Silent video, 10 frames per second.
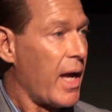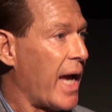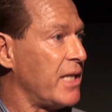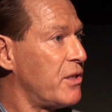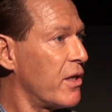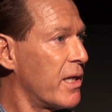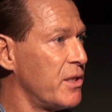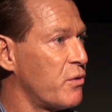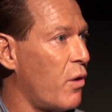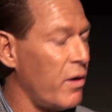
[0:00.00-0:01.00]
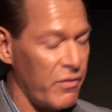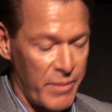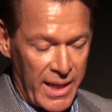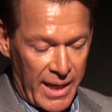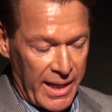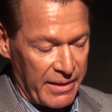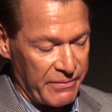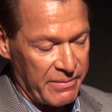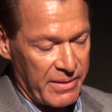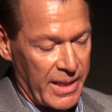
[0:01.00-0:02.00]
I took control of my
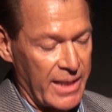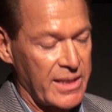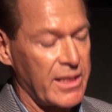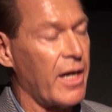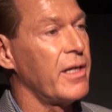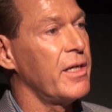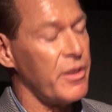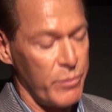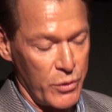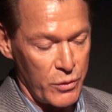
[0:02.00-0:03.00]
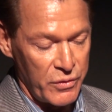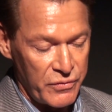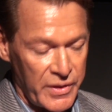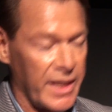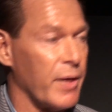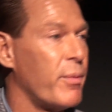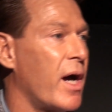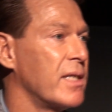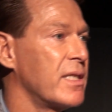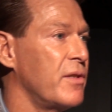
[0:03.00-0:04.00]
life and started to move in a
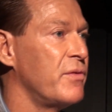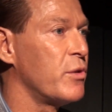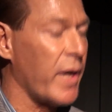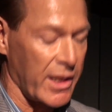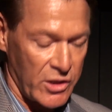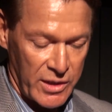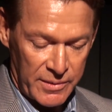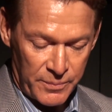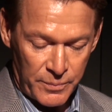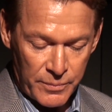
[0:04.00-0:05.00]
positive direction.